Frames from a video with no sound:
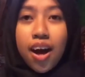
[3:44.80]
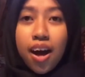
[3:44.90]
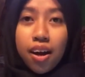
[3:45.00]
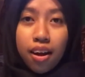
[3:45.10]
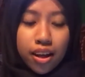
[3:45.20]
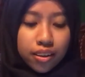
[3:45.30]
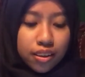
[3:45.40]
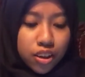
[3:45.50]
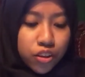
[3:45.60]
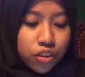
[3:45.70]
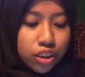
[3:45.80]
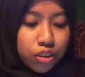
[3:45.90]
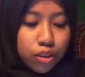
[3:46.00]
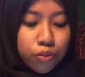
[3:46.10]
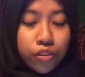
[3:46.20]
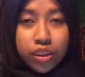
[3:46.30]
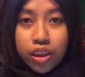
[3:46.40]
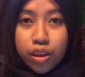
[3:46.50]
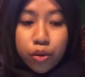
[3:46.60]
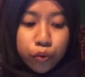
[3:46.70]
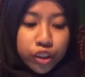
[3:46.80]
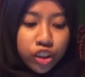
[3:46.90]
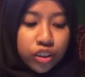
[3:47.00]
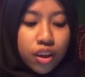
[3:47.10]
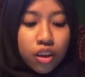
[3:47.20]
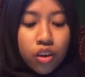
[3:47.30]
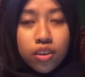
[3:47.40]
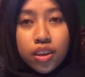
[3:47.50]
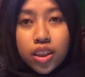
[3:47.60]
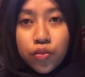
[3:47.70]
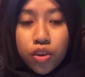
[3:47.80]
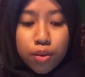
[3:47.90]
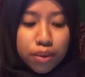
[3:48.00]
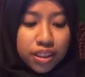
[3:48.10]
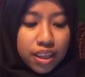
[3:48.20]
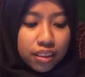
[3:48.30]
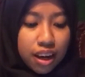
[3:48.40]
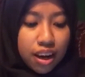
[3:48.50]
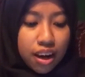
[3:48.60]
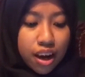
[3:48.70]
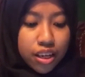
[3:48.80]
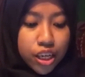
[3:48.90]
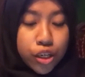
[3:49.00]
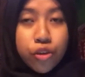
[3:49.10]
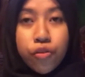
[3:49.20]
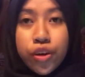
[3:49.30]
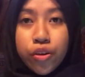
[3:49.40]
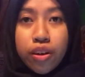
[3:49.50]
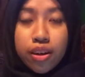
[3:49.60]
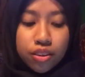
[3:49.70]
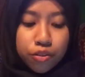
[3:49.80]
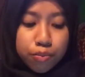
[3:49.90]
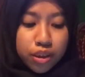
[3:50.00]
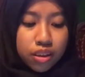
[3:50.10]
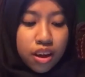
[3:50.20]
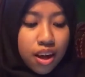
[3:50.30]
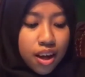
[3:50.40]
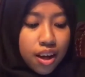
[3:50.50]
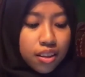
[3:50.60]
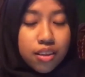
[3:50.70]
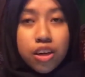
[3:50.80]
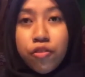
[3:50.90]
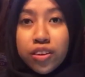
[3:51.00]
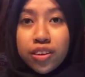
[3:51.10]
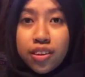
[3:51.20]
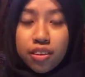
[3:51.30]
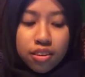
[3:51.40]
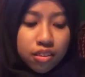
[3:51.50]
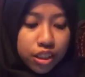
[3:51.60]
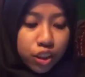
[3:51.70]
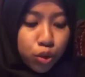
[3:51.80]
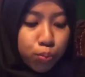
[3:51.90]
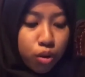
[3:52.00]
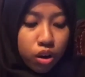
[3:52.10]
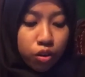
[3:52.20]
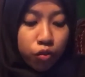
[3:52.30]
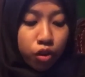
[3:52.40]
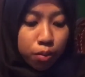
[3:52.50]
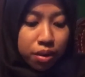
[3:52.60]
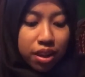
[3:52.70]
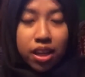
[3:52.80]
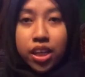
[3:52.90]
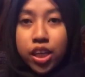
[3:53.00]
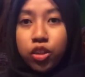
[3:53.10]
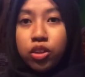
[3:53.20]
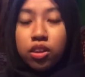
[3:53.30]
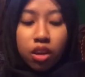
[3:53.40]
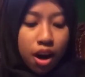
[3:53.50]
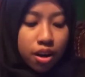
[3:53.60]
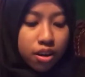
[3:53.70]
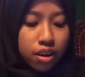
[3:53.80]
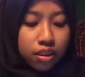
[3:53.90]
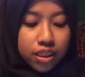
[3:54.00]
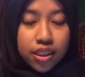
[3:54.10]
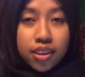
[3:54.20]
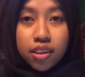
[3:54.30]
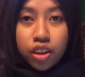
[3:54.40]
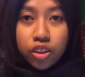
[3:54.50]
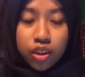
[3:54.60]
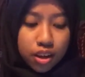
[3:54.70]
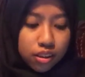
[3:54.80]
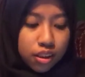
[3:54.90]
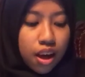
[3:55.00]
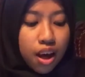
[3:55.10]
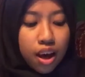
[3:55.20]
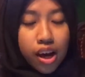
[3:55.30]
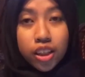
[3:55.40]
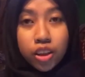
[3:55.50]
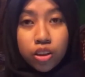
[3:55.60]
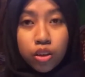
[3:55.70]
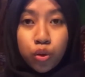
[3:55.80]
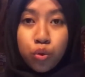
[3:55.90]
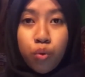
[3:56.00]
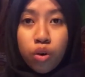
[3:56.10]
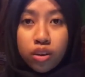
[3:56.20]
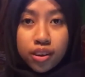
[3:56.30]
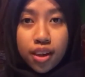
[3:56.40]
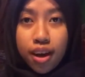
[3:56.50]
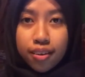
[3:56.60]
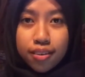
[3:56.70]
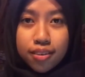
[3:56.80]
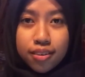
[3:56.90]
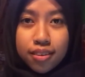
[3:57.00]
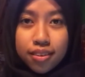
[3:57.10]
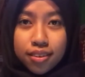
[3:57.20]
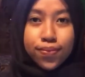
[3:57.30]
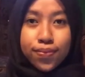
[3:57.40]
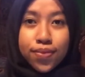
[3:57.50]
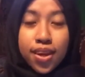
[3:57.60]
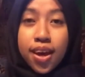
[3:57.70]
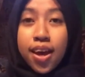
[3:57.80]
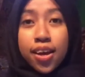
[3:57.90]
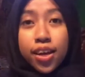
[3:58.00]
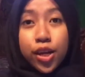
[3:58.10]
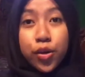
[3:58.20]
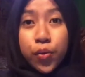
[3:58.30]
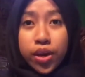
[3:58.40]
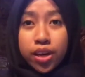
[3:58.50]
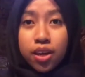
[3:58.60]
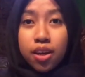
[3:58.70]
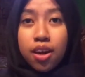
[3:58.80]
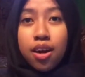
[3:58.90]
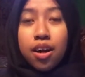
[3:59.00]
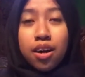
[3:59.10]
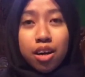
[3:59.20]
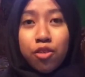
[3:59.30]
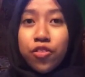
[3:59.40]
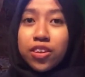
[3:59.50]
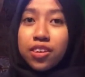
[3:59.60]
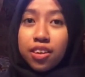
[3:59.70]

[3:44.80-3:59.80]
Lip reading: Unlike the curriculum vitae, which contains formal data and individual achievement, the reference letter is more formal and includes other things such as attitude to work style. In a way, a reference